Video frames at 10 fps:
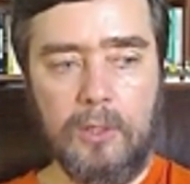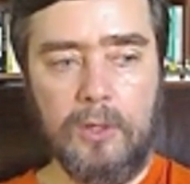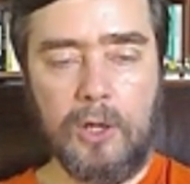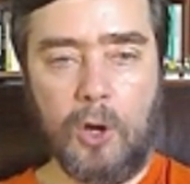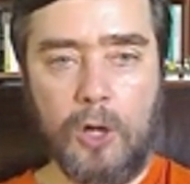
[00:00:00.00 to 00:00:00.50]

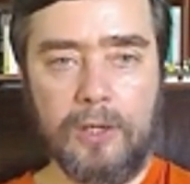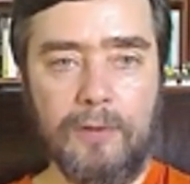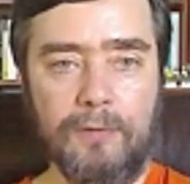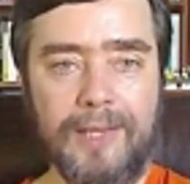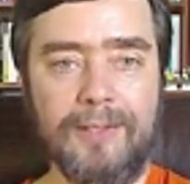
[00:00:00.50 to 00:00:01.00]
the
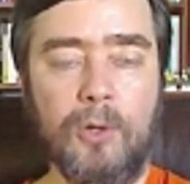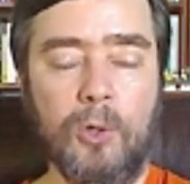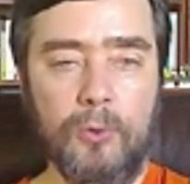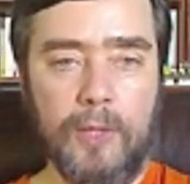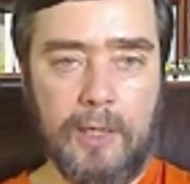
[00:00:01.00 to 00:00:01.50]
cognitive light
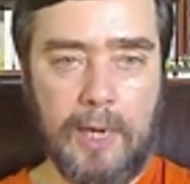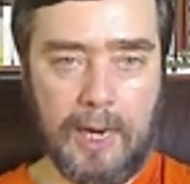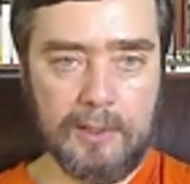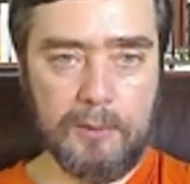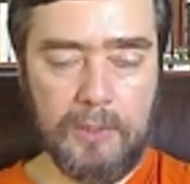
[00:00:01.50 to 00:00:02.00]
cone that it has,